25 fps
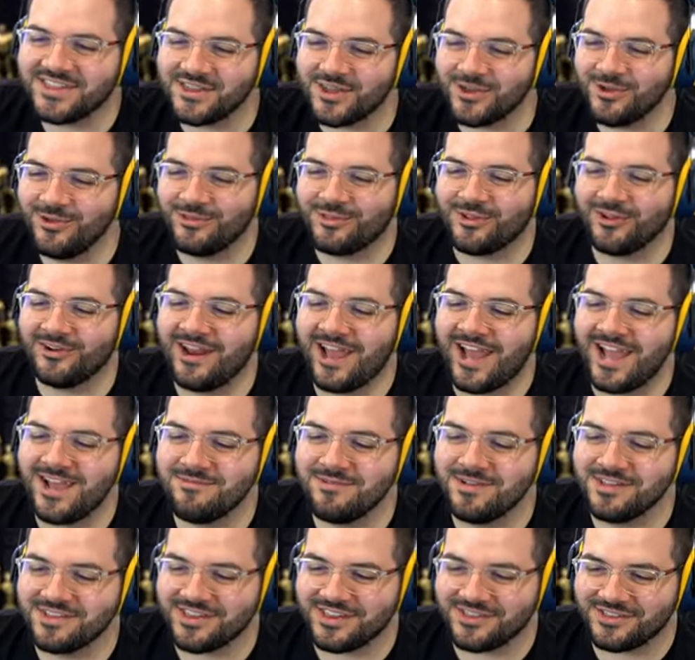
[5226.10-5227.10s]
username
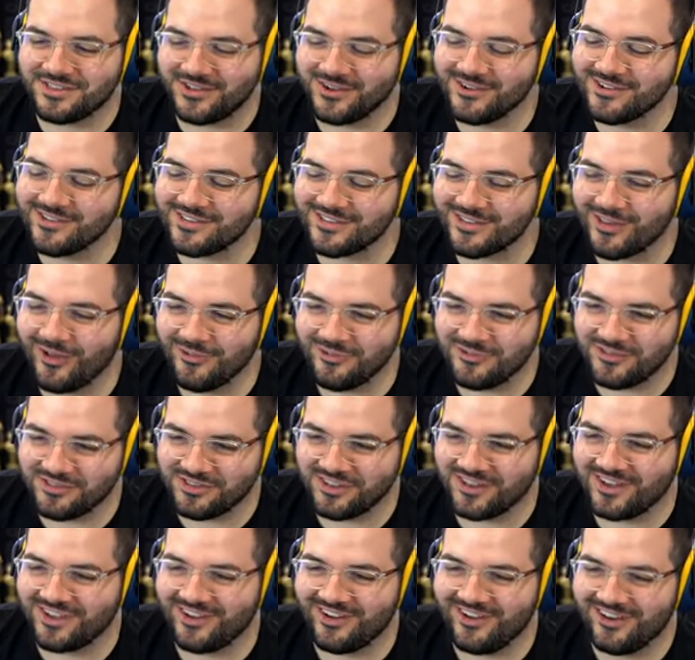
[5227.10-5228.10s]
is just your social
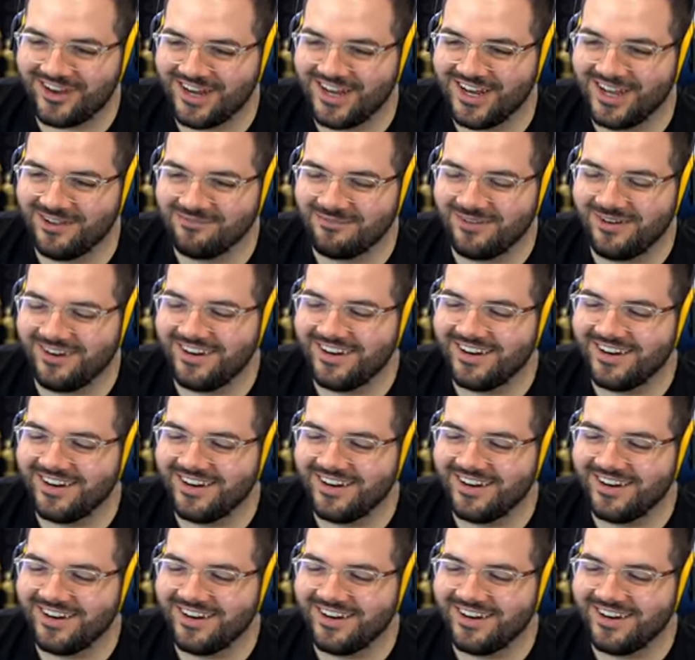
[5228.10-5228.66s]
security number.